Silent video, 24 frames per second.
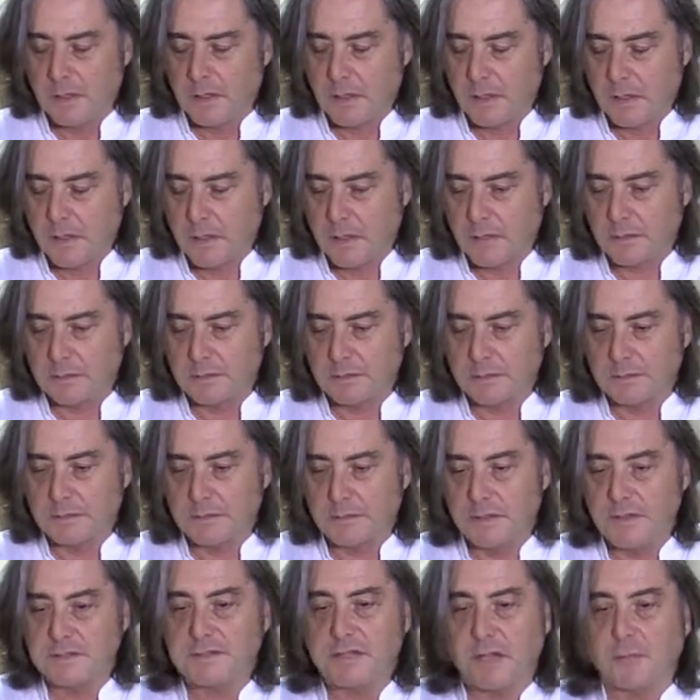and
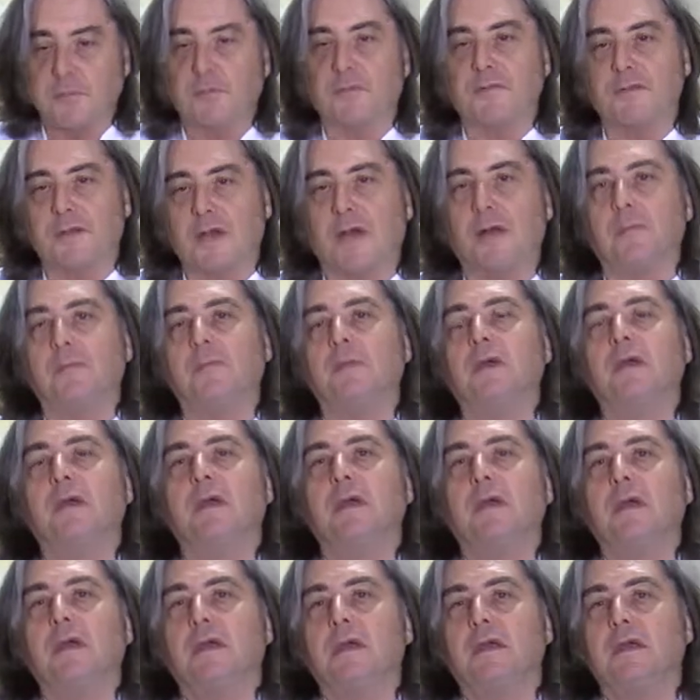this type of drum
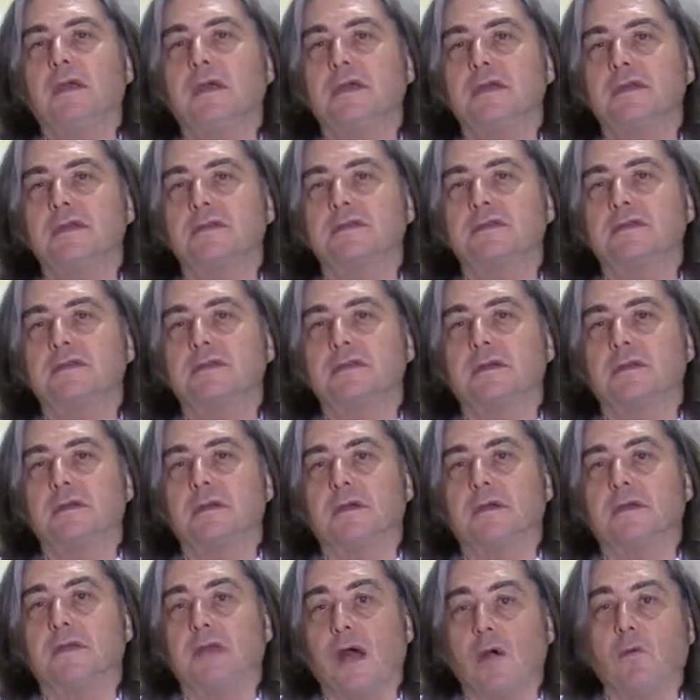is
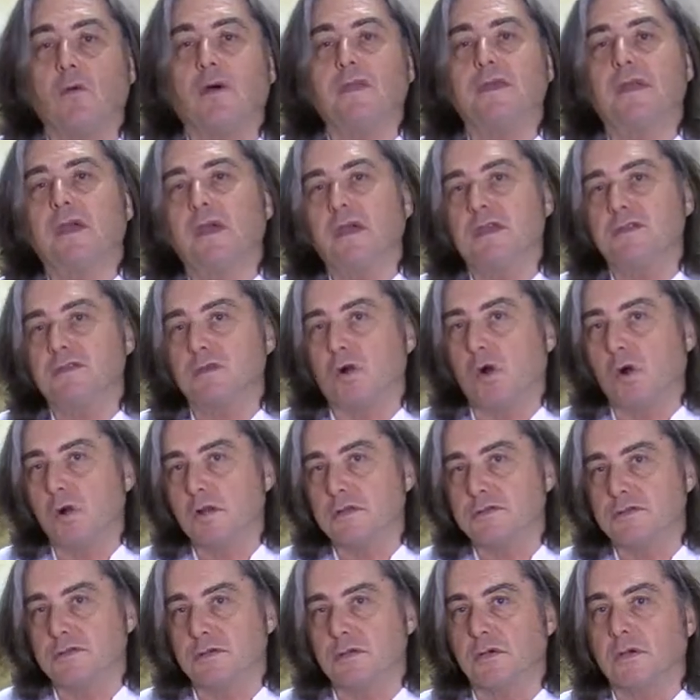uh, nowadays
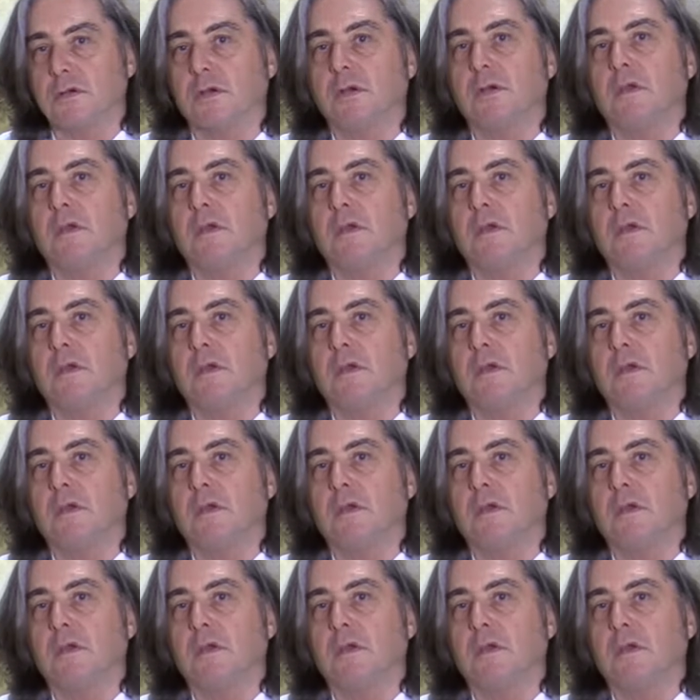also